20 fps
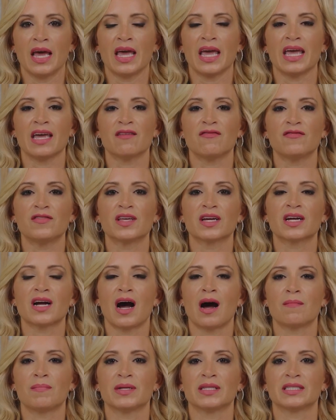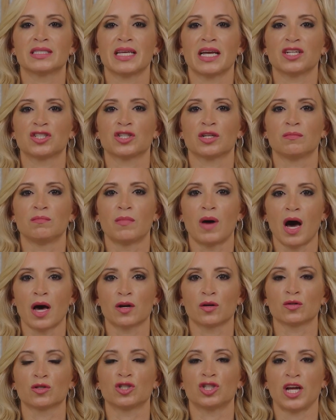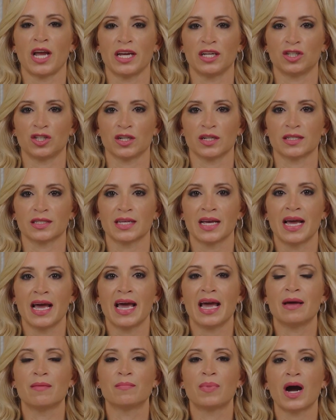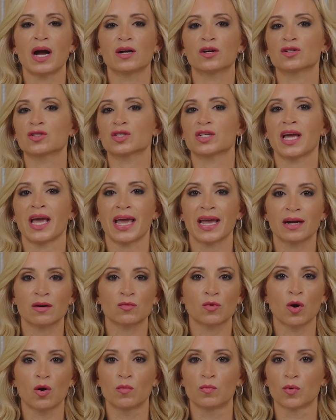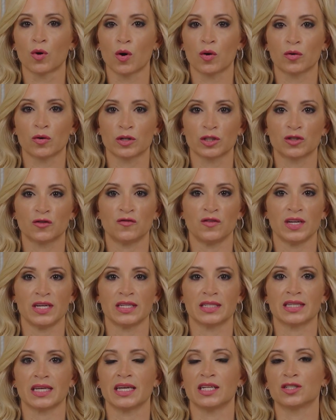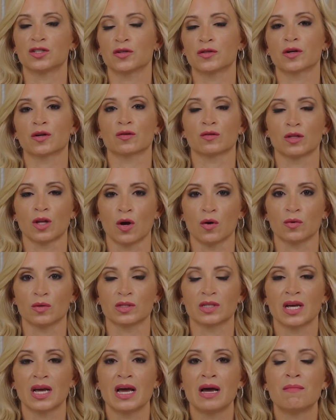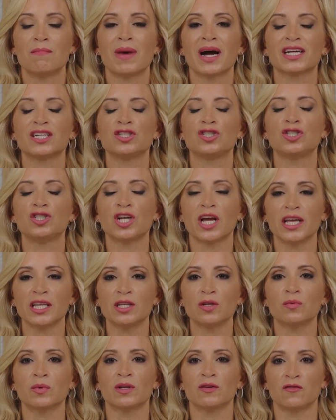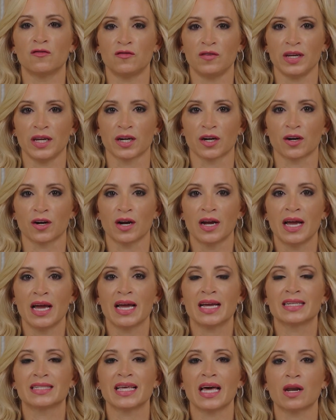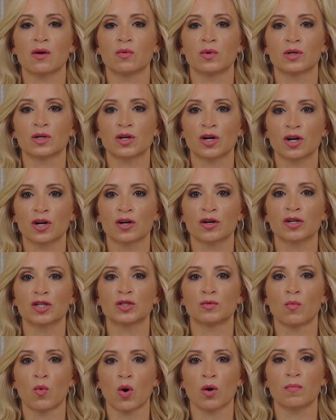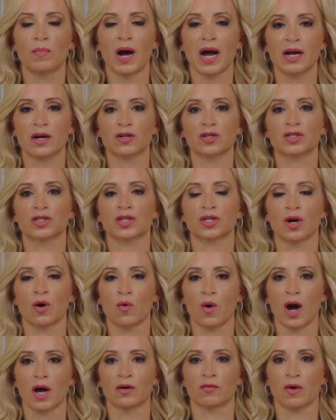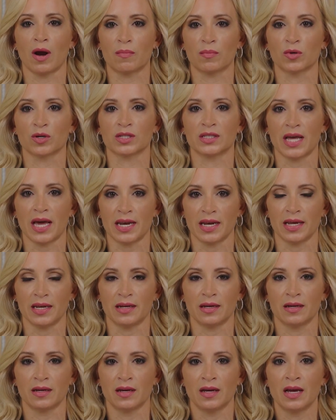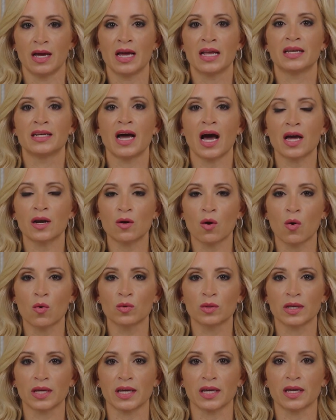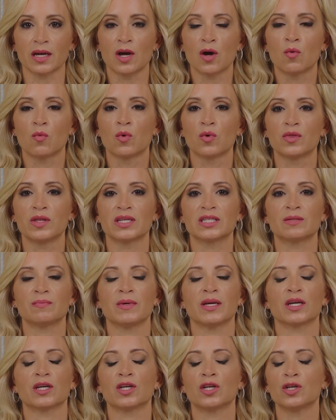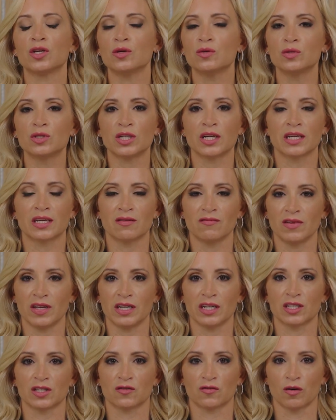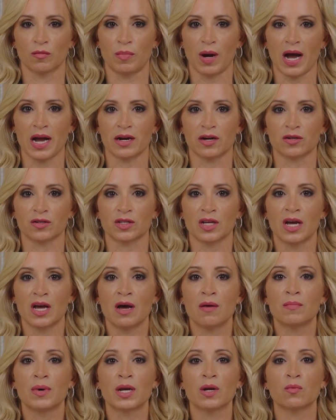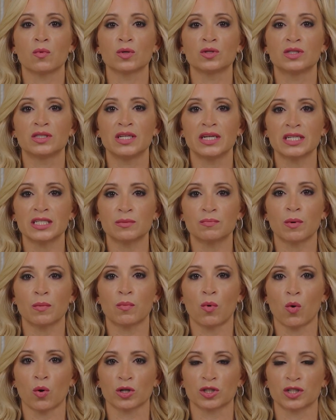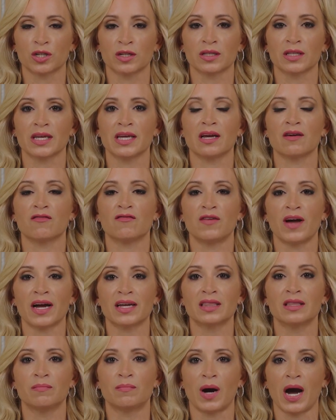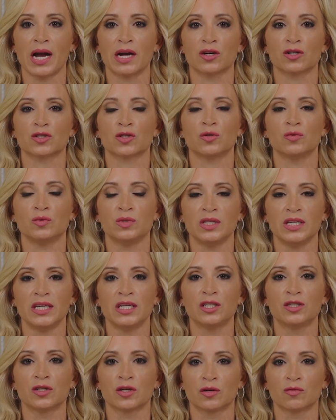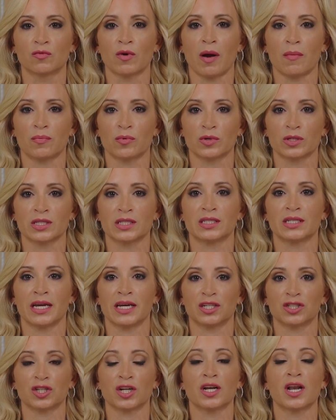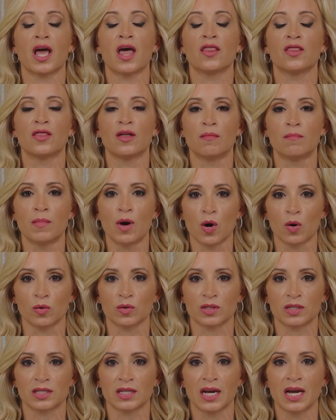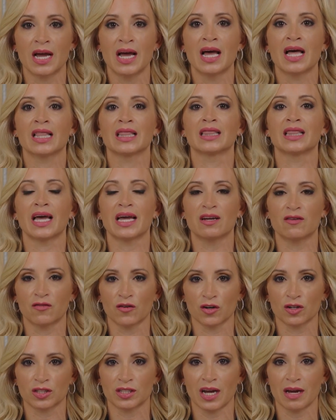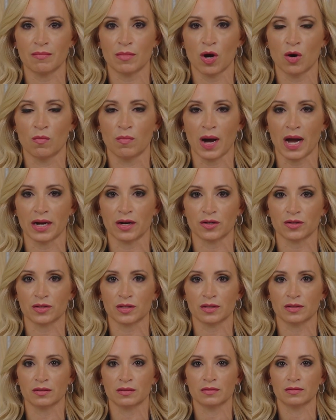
If the compensation model changes and buyers can't roll brokerage fees into their loans, my genuine fear is that it will encourage more buyers to go unrepresented. Not only will this be a huge inconvenience for buyers, but it will disproportionately affect the buyers who need good representation the most, like first-time home buyers.